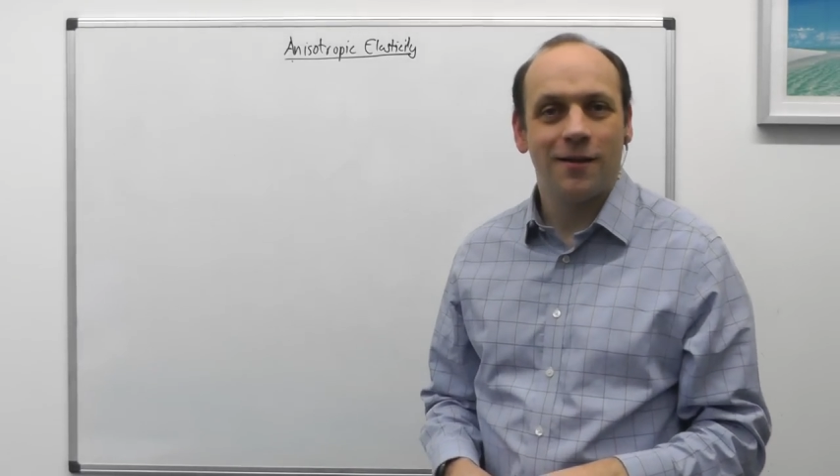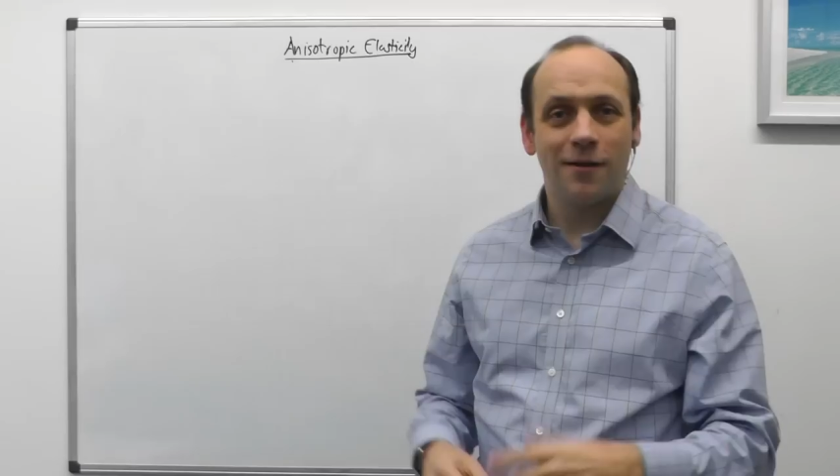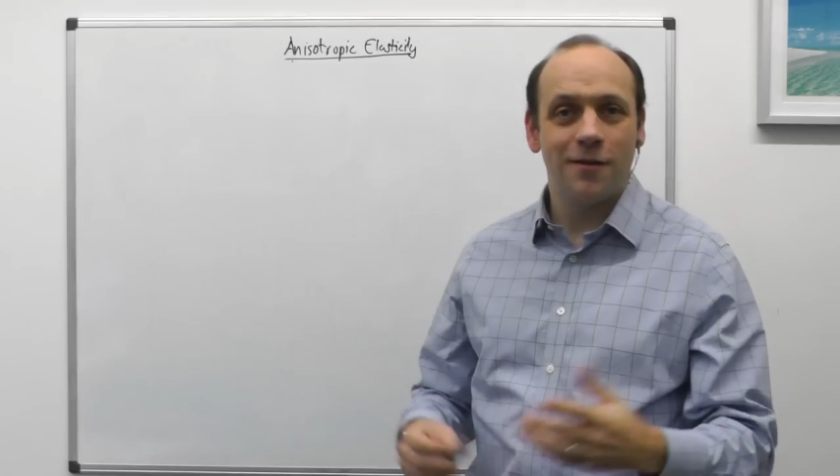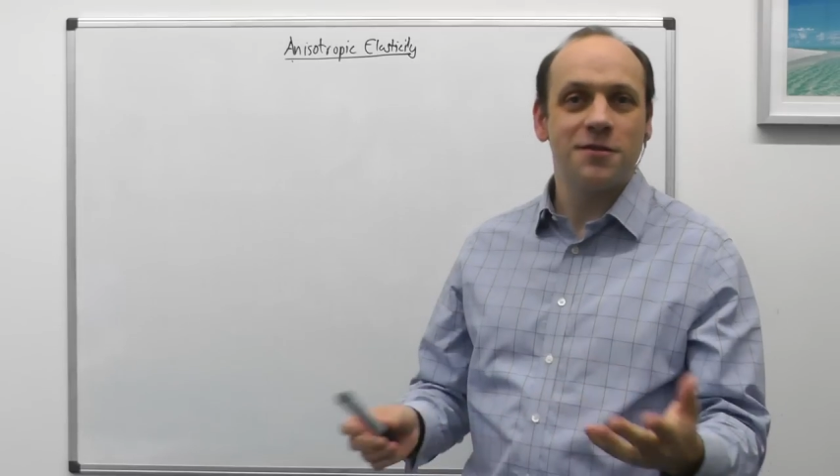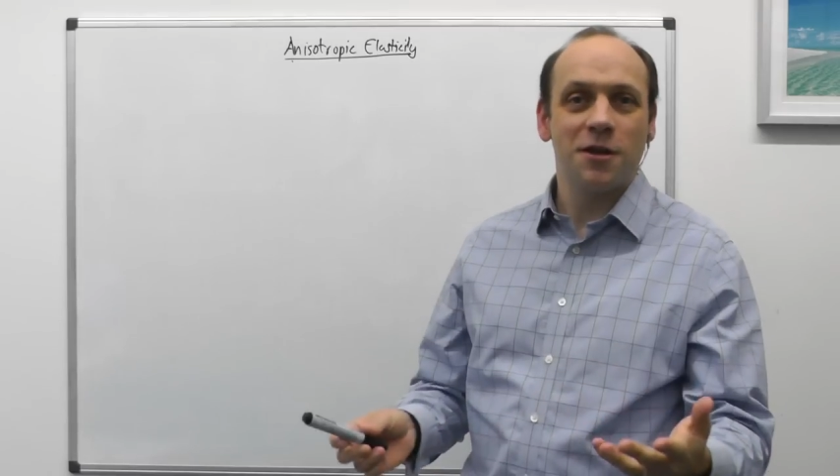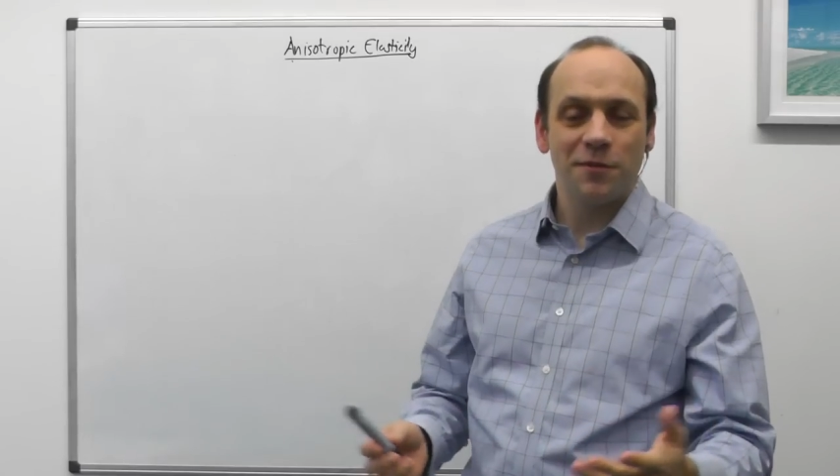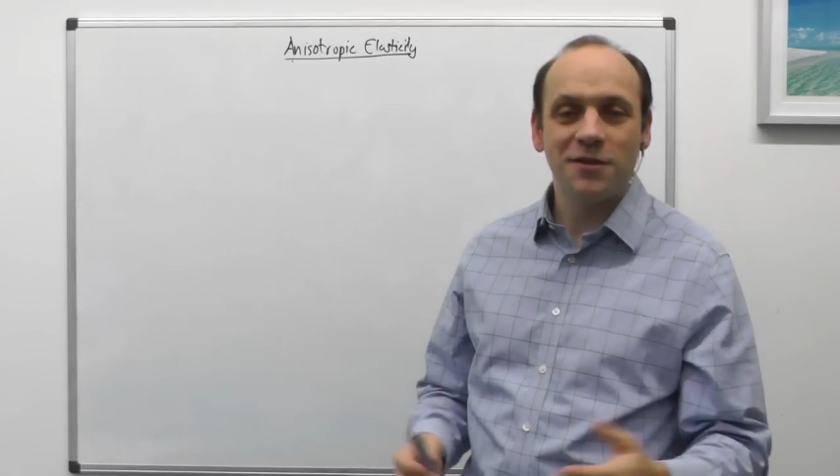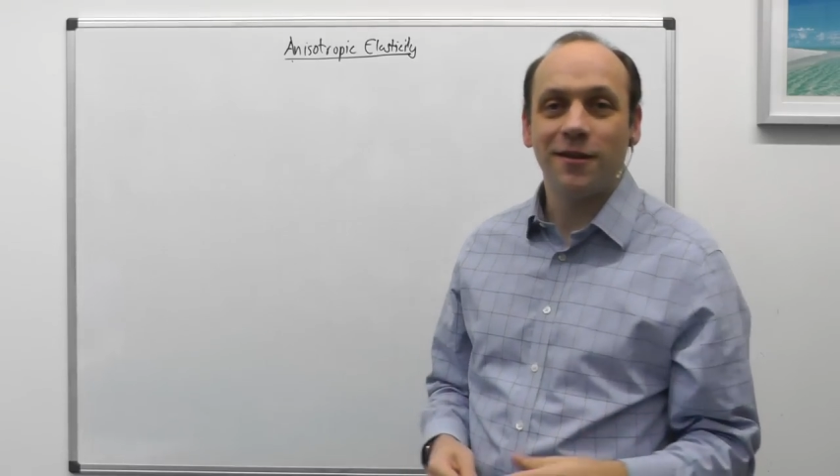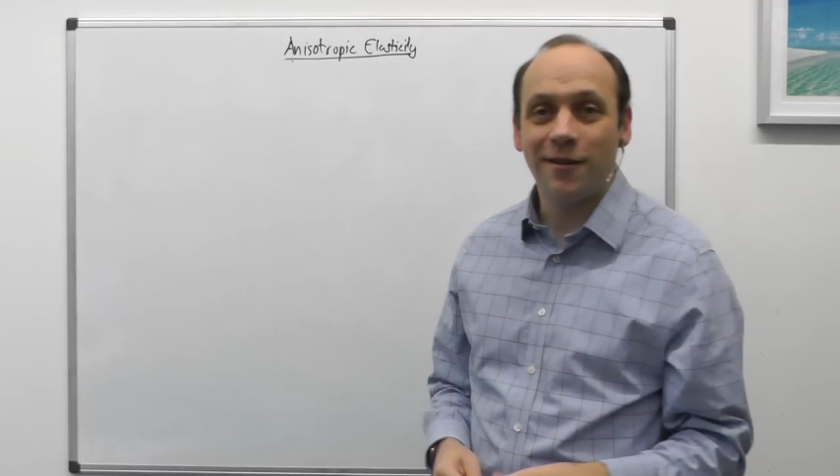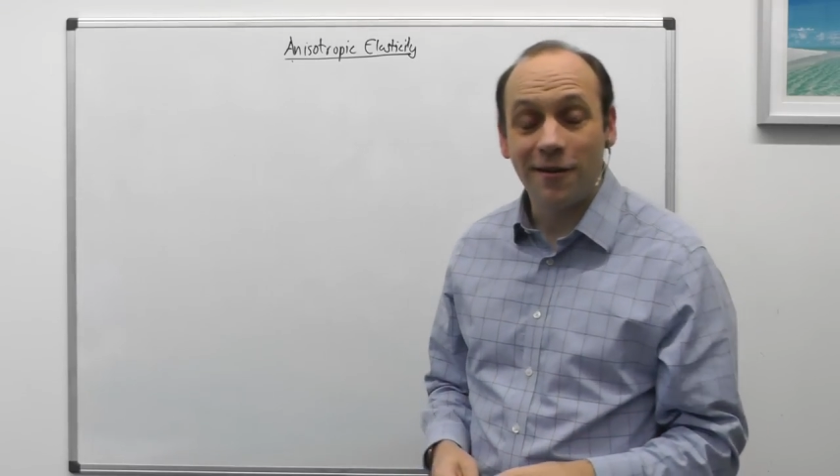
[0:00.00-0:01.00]
Last time we
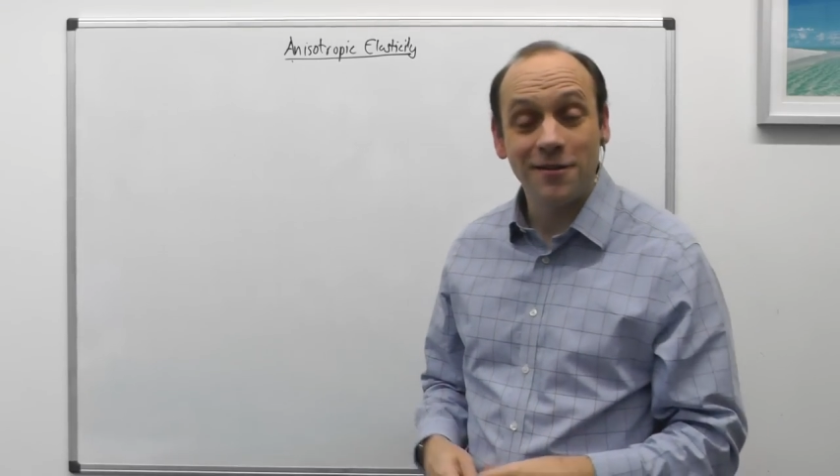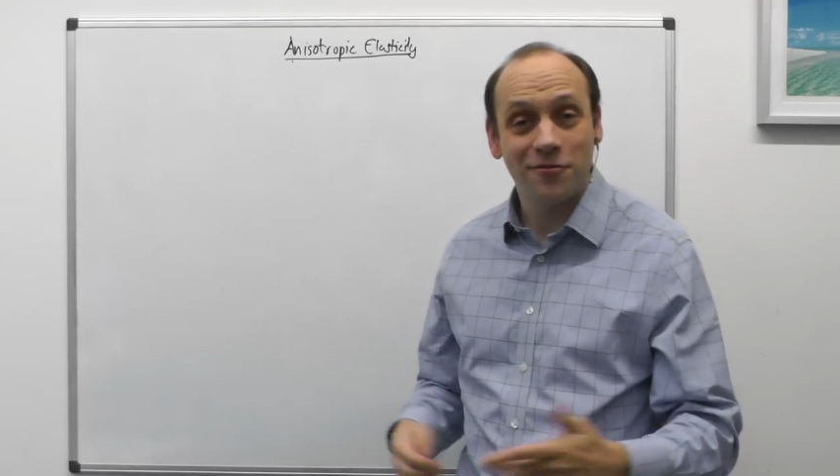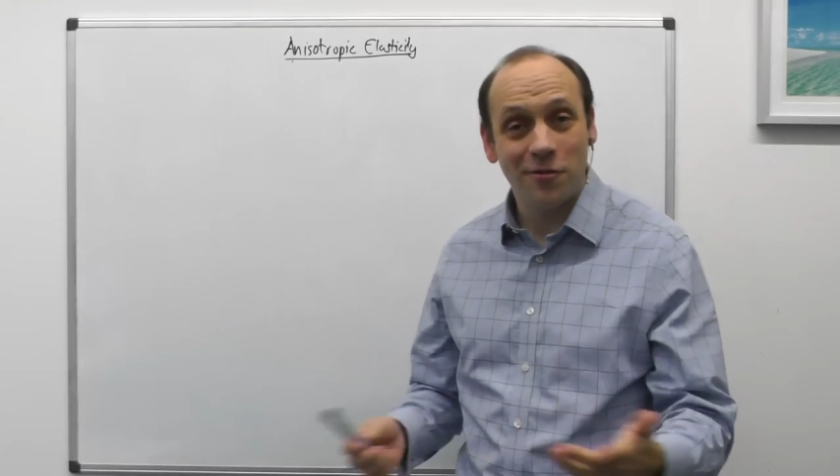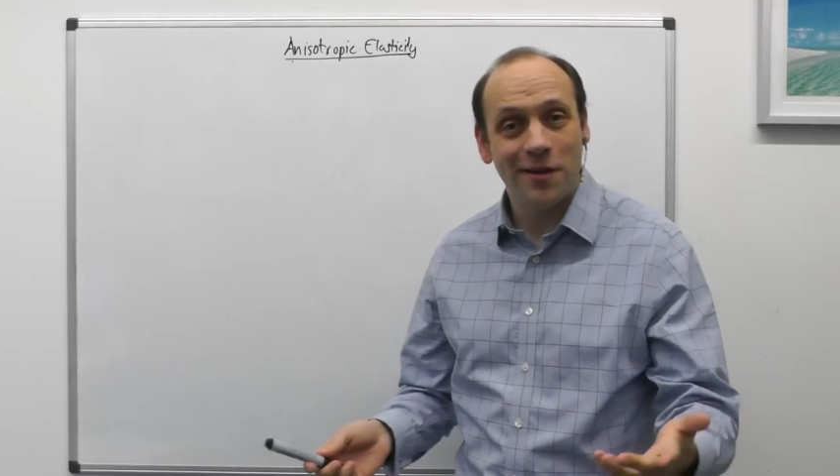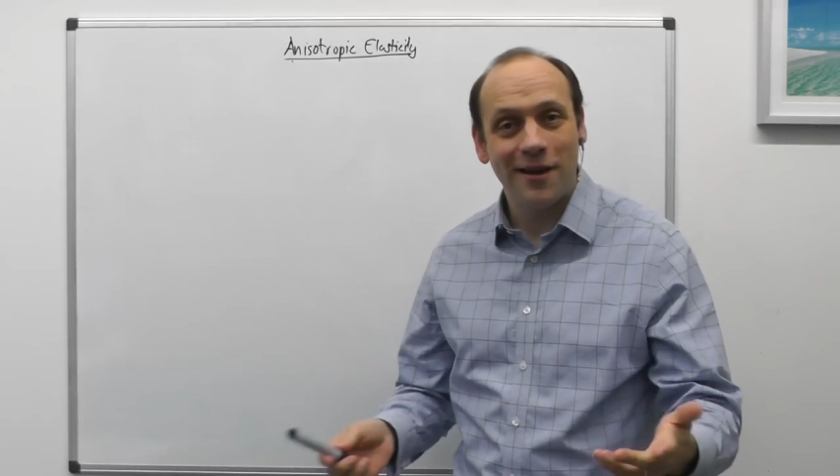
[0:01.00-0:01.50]
studied isotropic